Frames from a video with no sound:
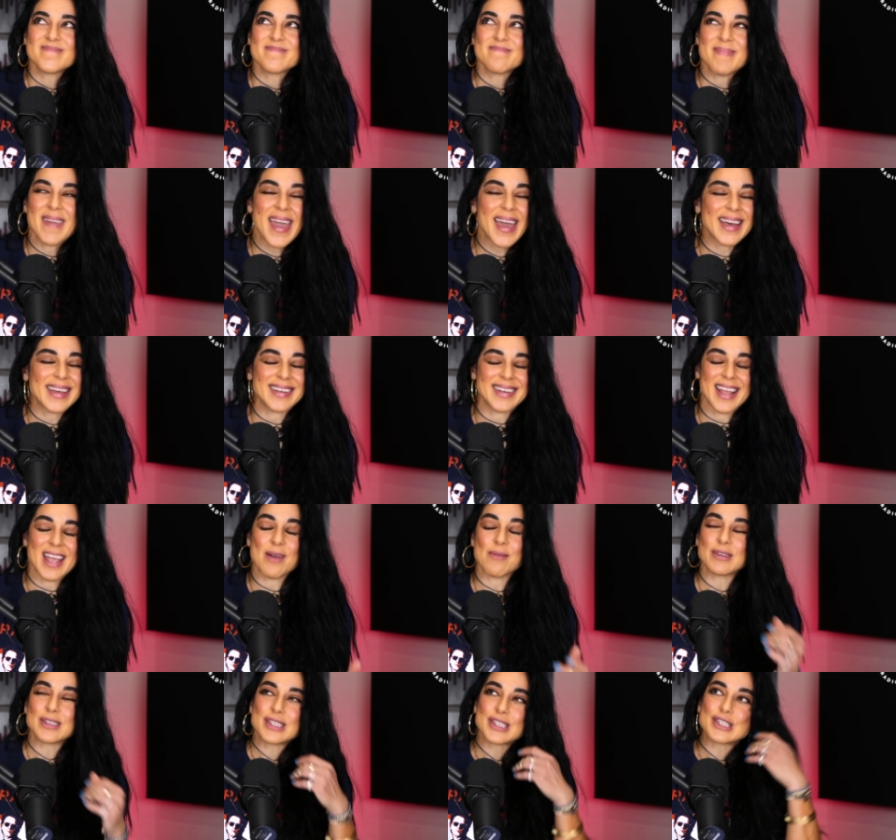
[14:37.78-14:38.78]
man, it
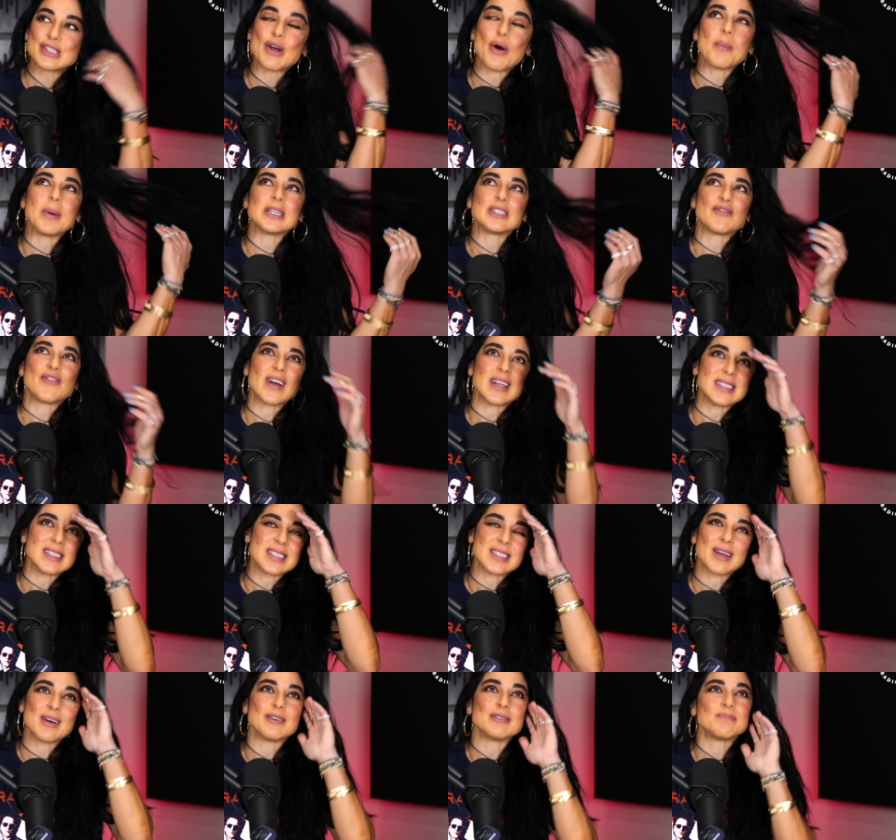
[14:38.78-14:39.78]
was so much fun.
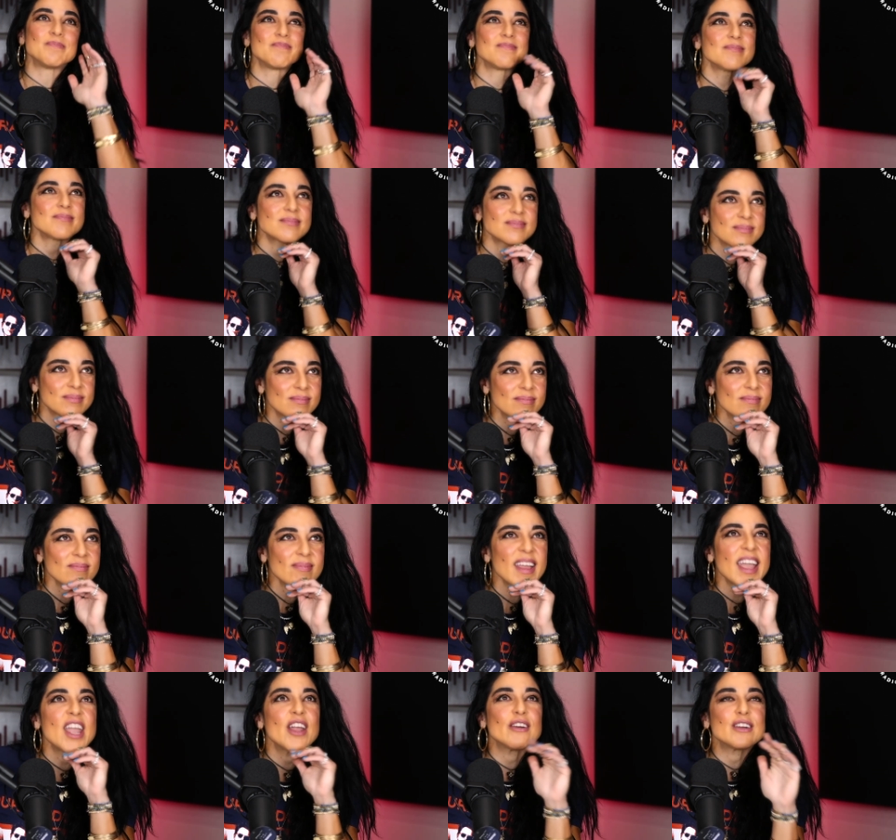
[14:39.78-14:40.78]
So
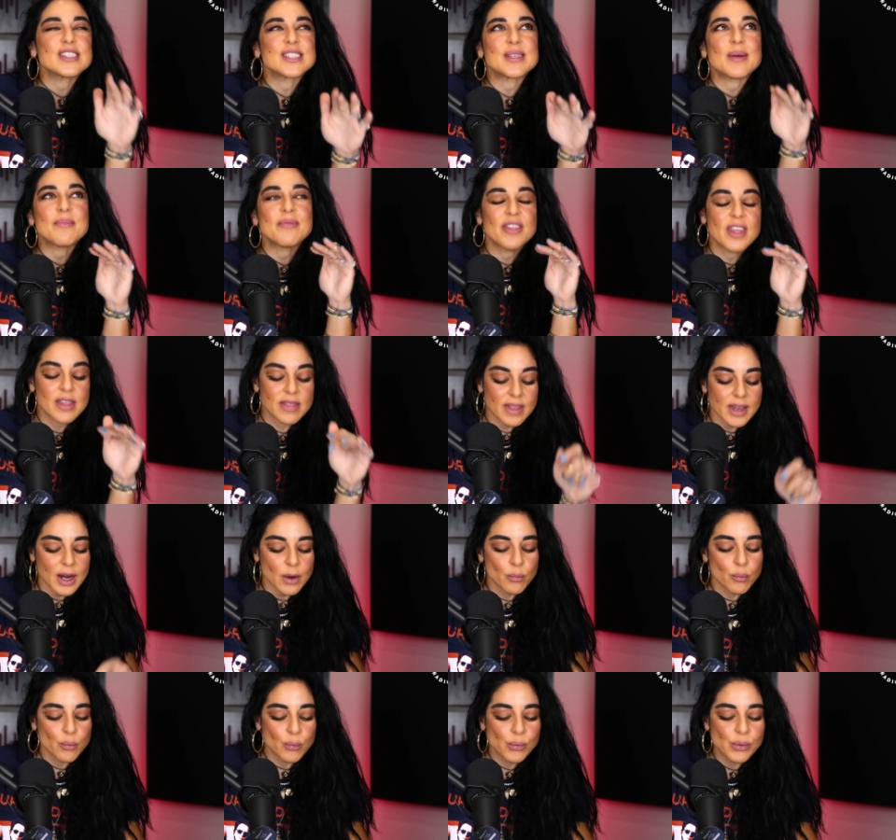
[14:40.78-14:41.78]
here's something that I
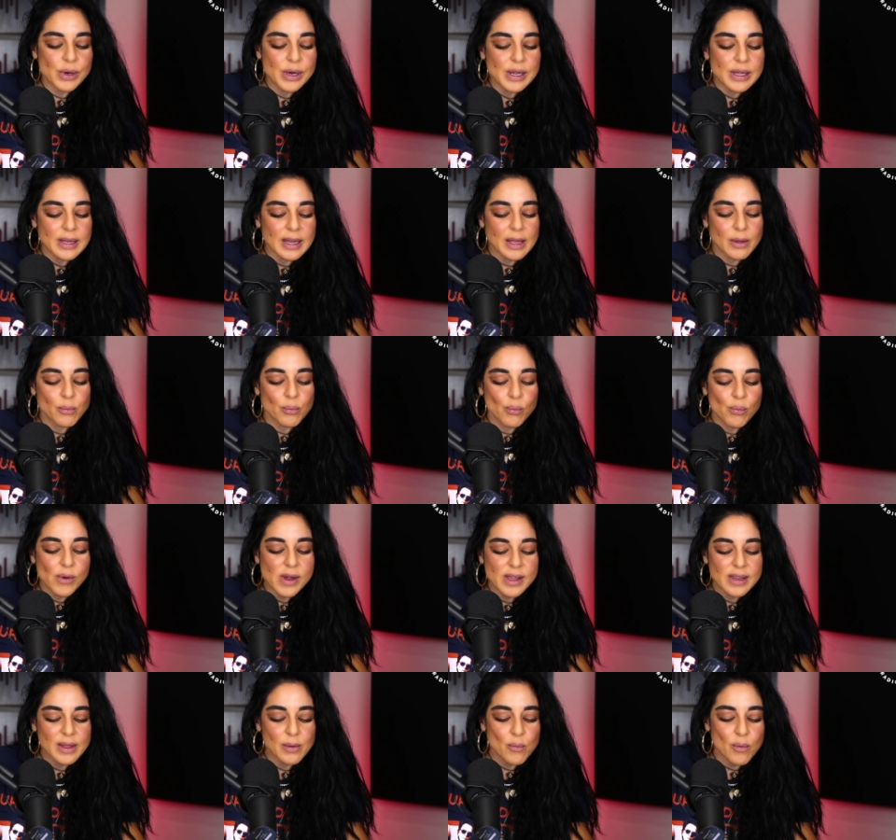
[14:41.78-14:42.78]
really
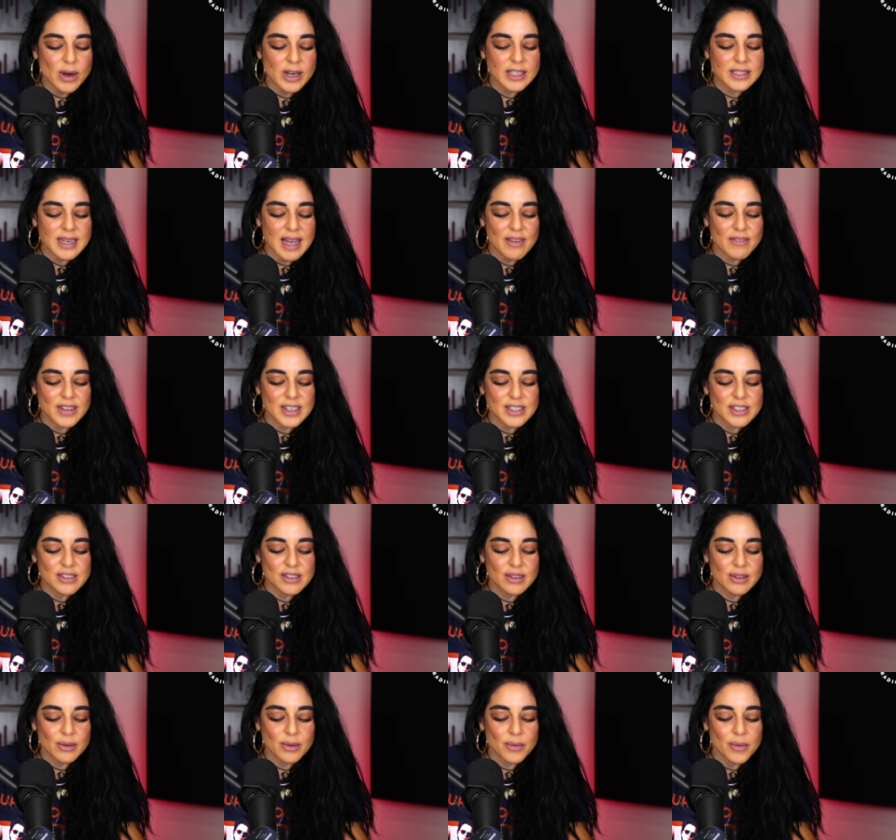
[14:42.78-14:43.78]
really want to dive
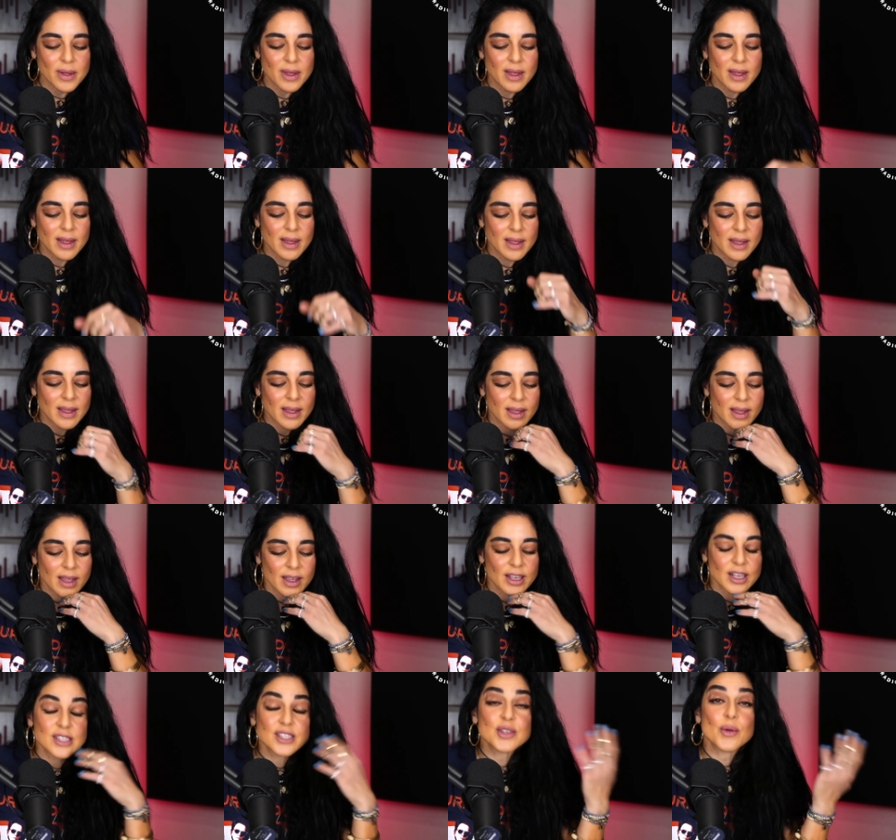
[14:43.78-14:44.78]
into.
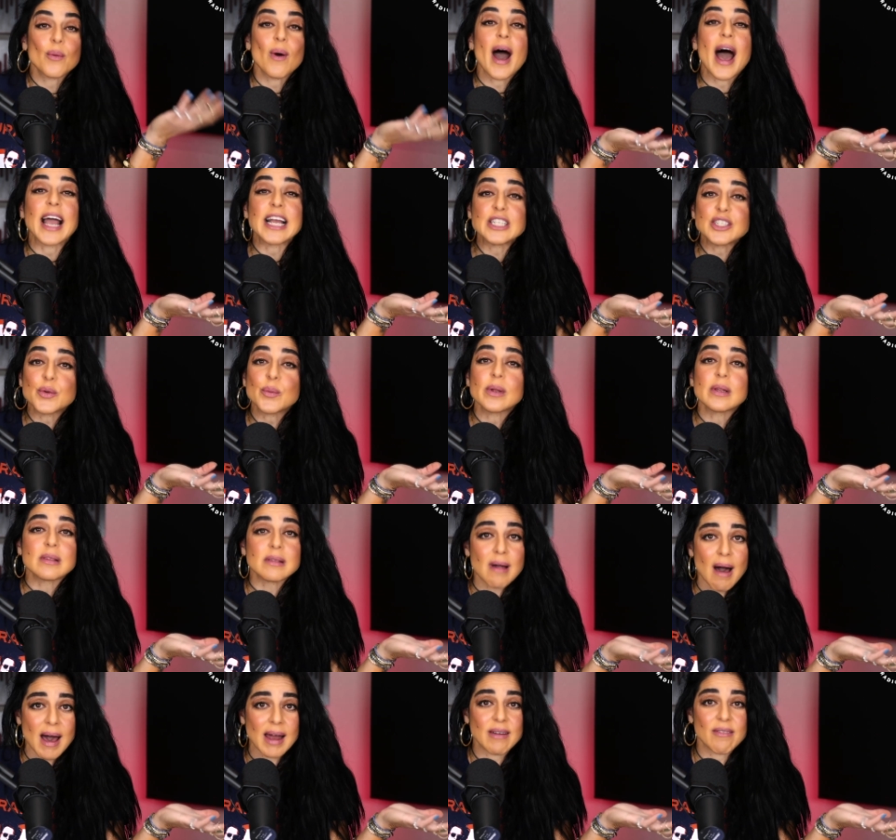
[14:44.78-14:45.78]
So I do a
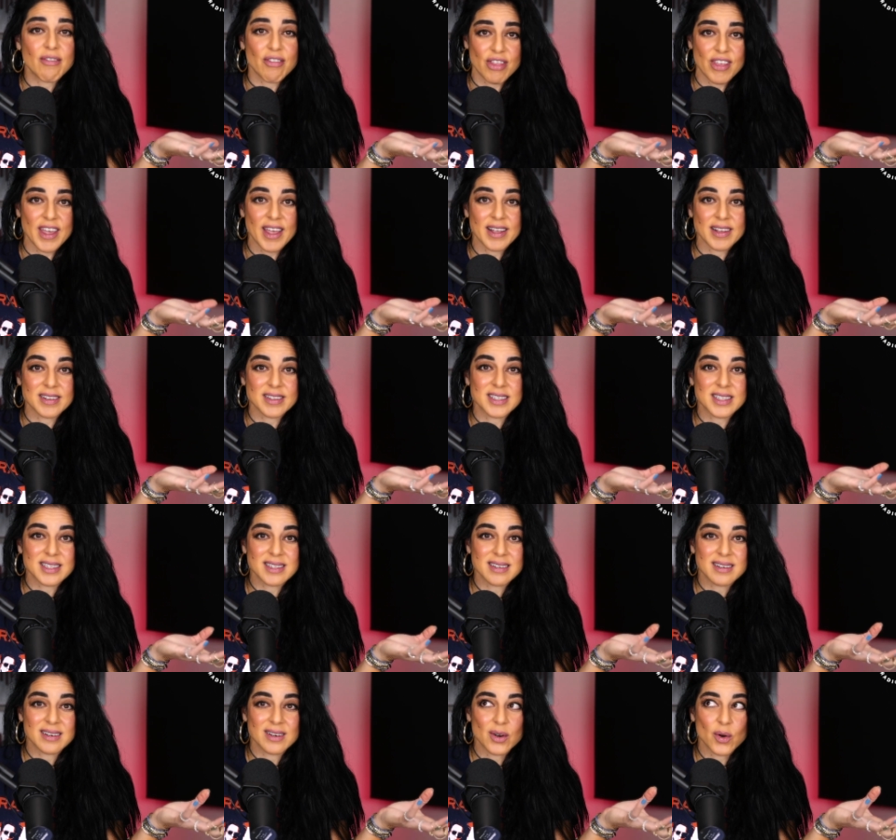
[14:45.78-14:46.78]
lot of
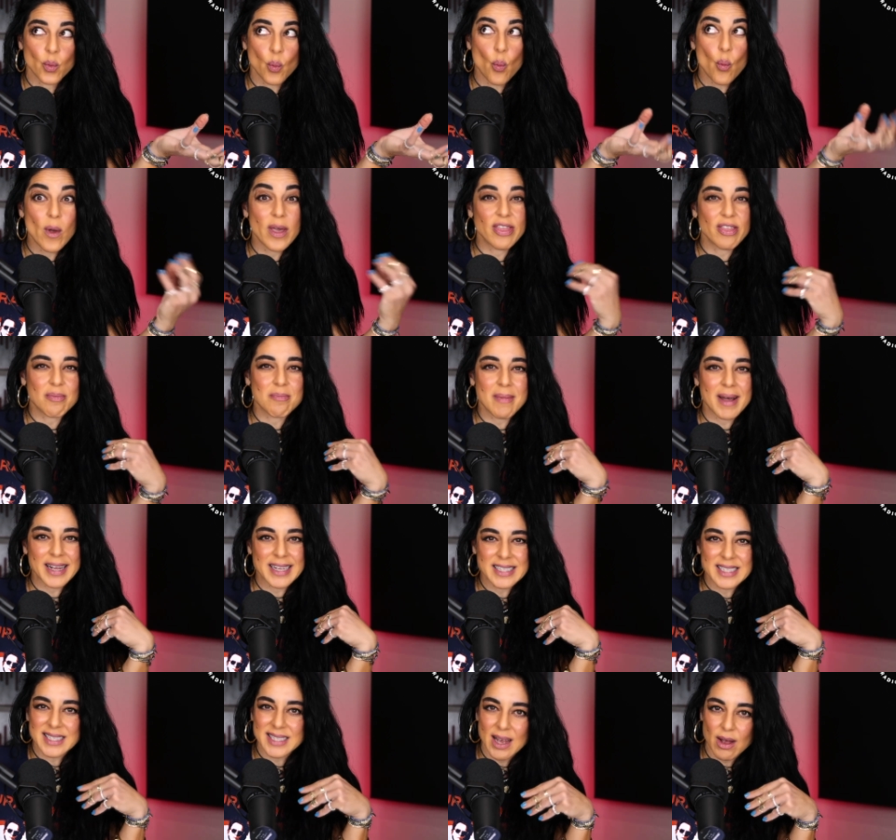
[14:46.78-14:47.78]
things with
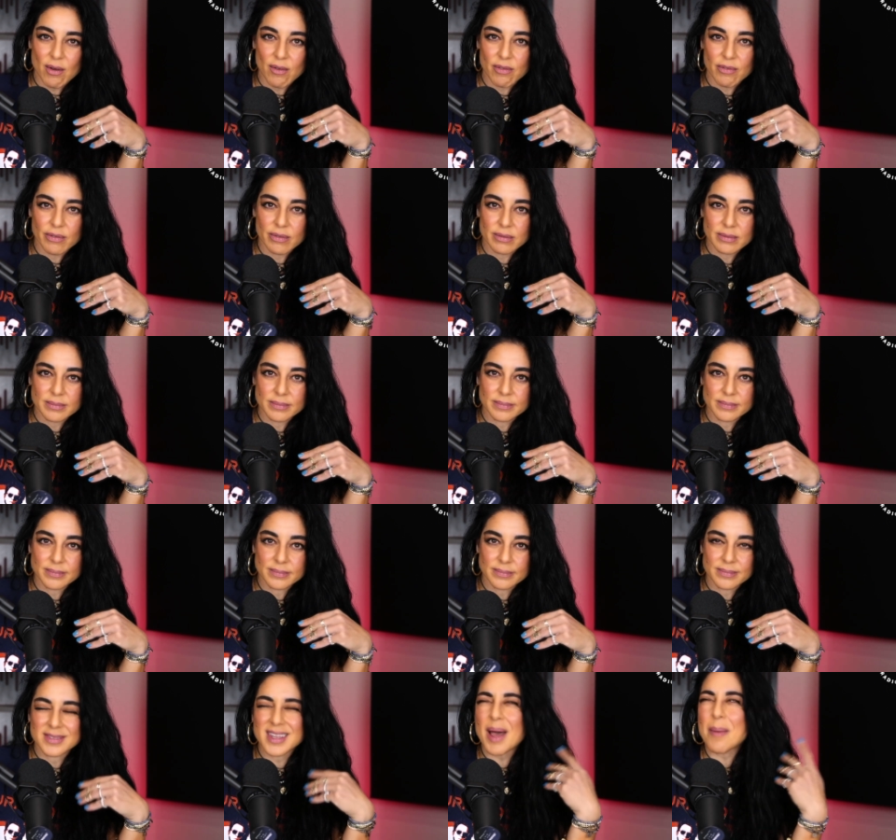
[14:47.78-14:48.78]
myself.
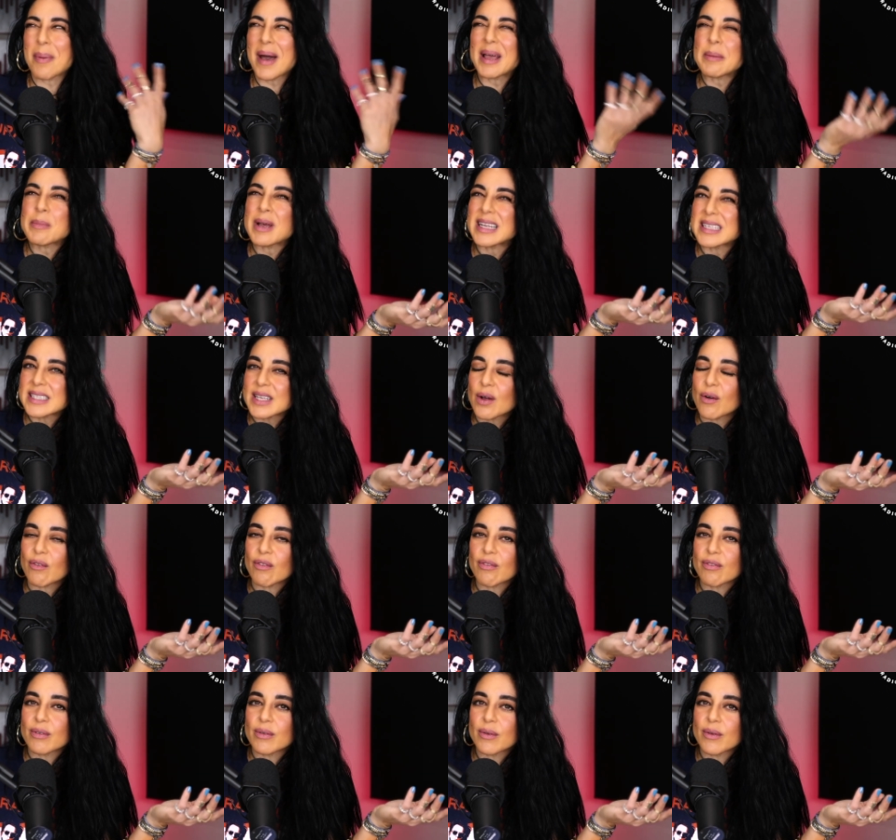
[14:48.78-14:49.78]
Not by
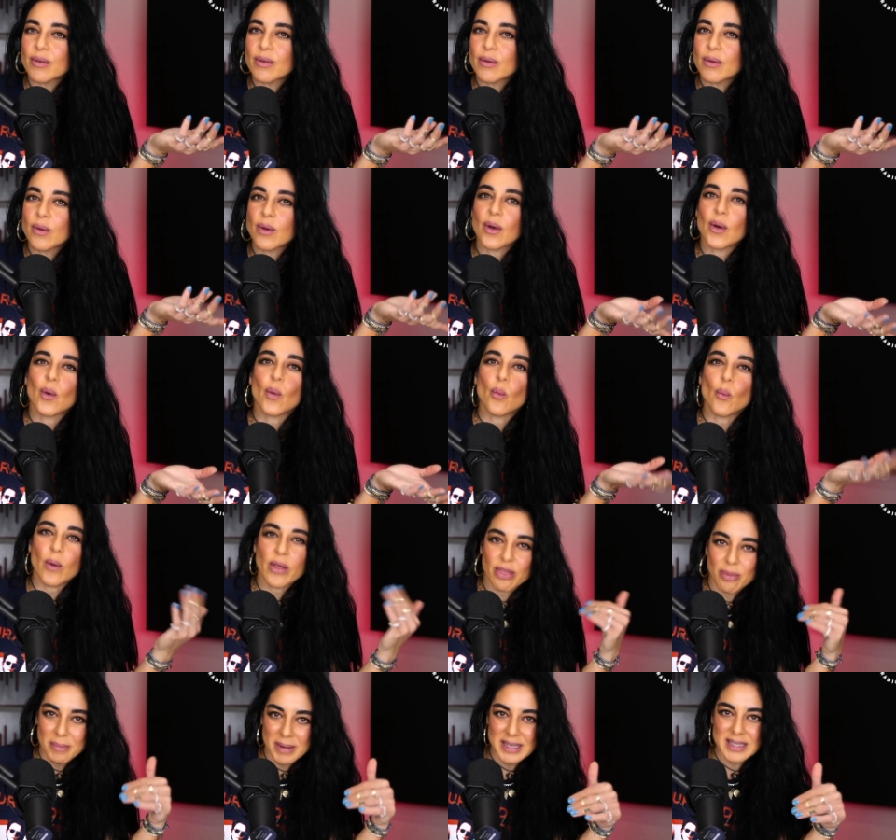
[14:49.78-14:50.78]
myself.
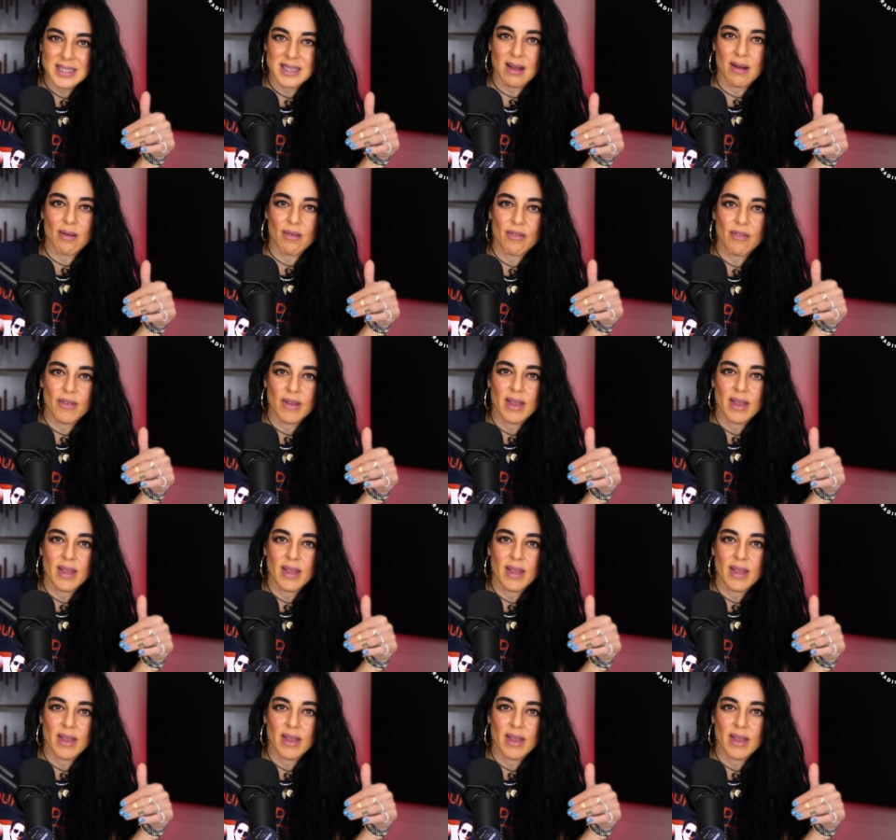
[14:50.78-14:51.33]
With myself